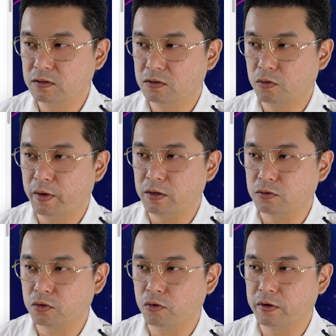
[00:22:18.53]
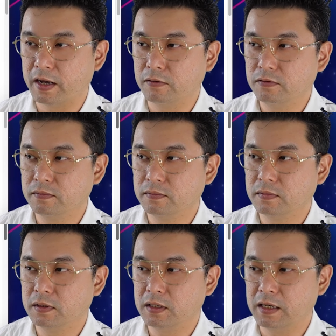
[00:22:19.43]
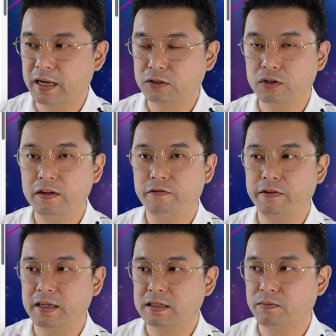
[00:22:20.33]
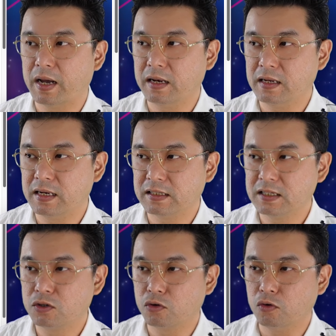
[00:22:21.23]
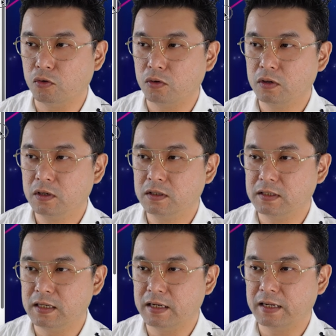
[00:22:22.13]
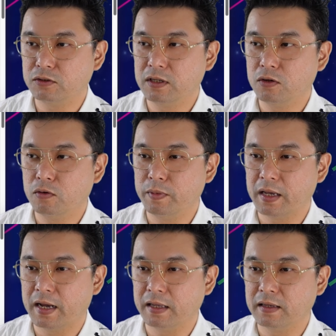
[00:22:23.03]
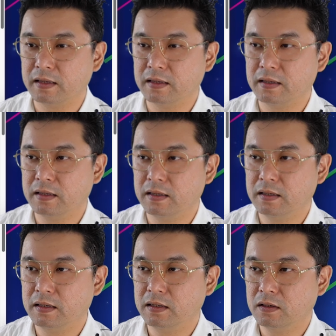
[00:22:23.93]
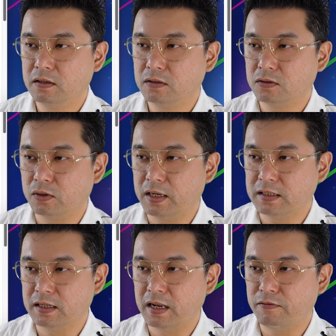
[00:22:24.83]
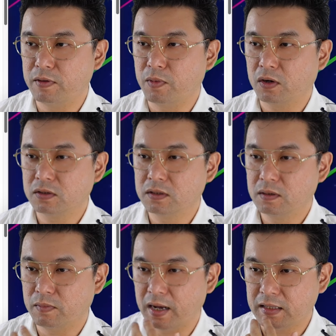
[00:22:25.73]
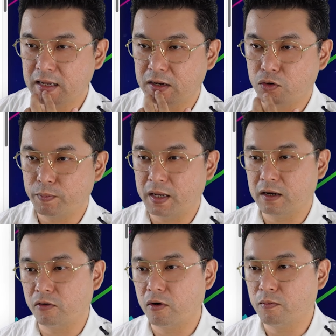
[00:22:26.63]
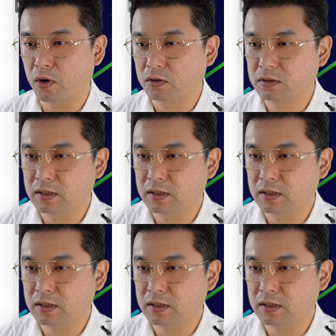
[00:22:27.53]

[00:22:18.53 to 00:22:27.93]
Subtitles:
So when you scroll down, it actually fixes, but it doesn't scroll. See, it actually go behind. So that's the navy box, but I think I dropped it at the wrong box.